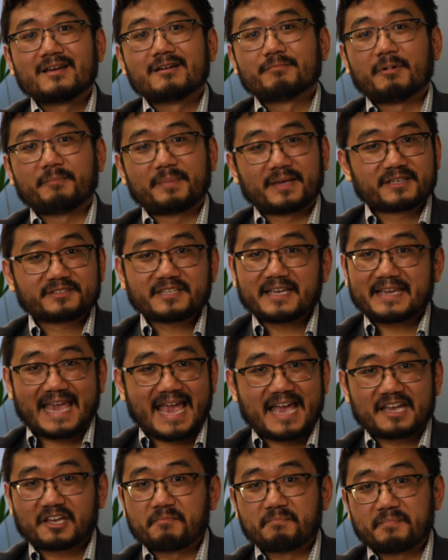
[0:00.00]
But because I
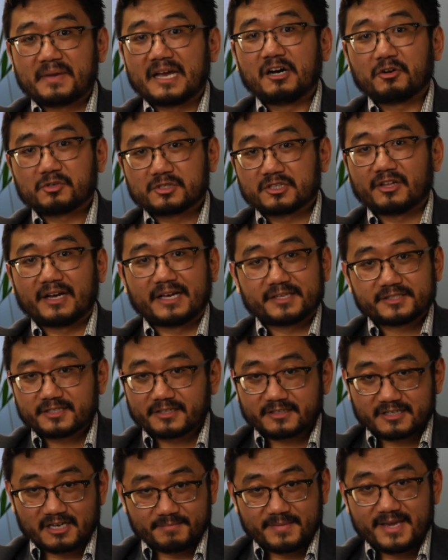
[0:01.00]
can't compel clients to
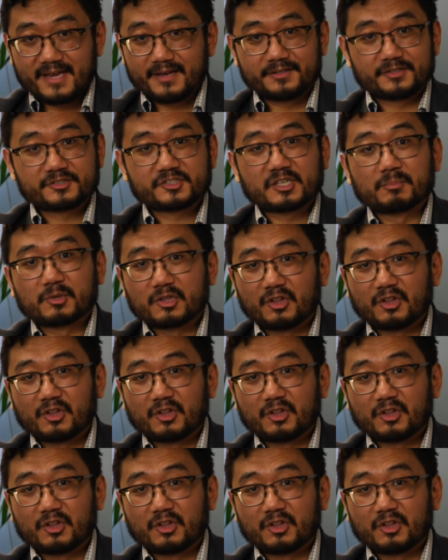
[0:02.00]
come in, some